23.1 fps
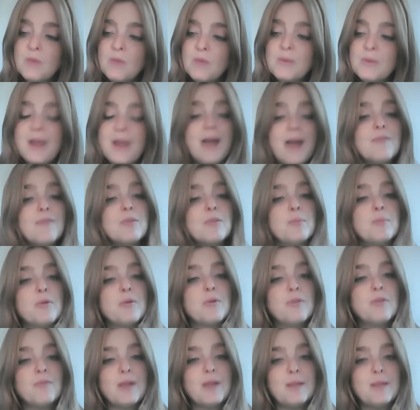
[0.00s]
we have the
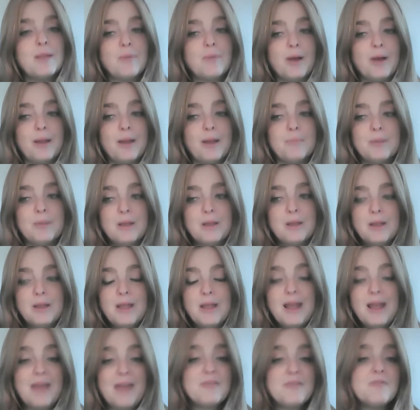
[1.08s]
birth of Abraham.
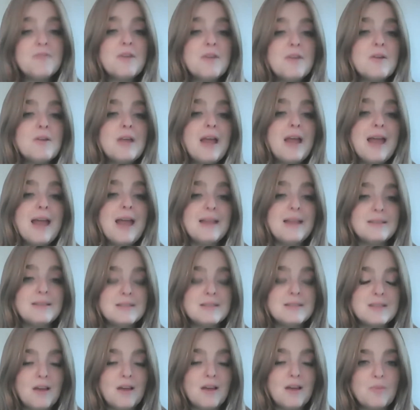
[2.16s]
At the very
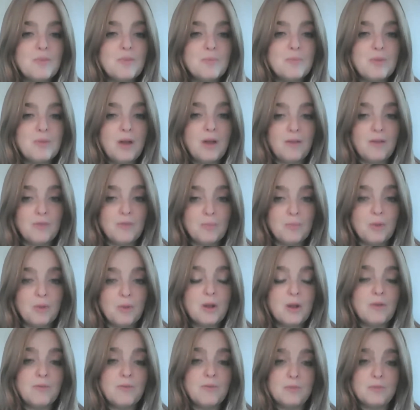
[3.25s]
end of the, of the
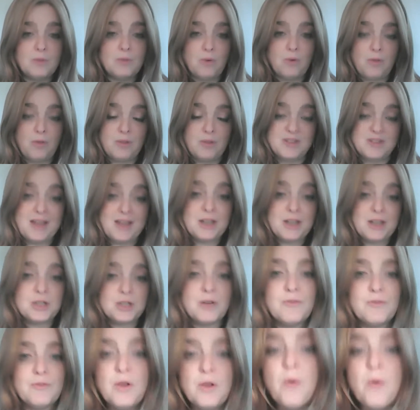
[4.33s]
book of, or the
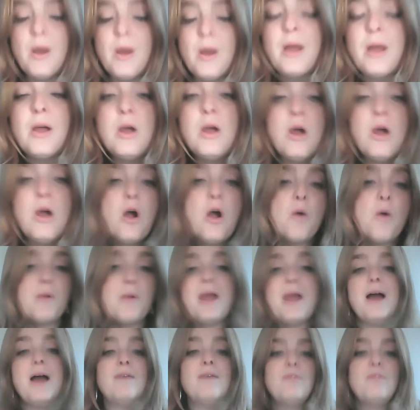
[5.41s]
section of Noah, we
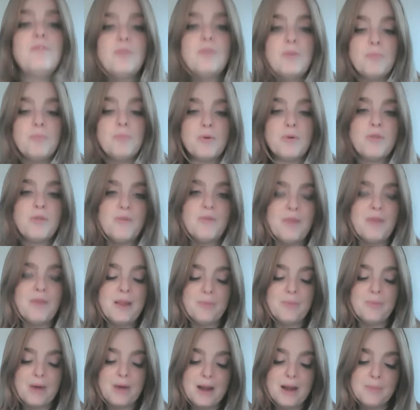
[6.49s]
have the birth of
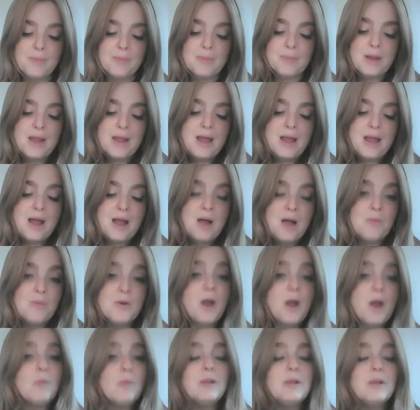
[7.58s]
Abraham. We're
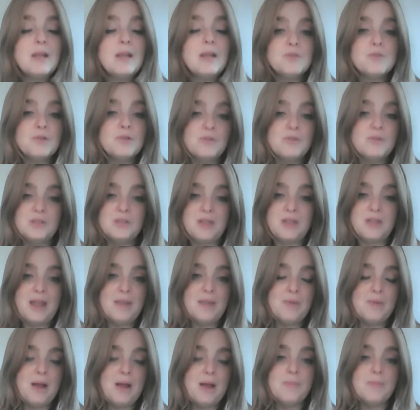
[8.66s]
not really introduced to
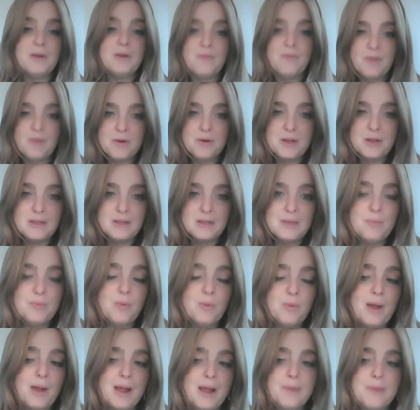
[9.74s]
Abraham in a very deep
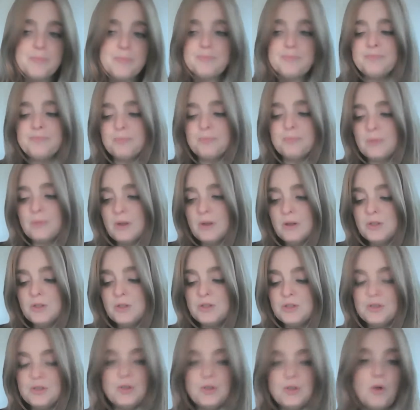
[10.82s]
way,
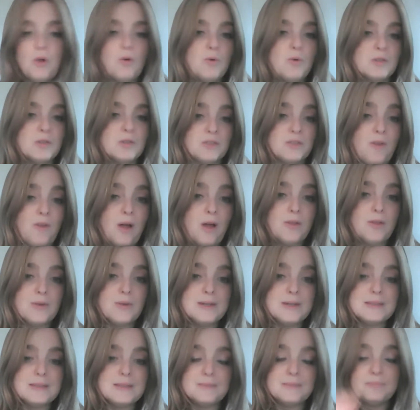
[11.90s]
just to know who his father
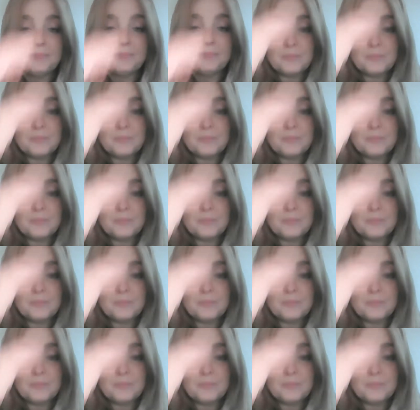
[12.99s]
is,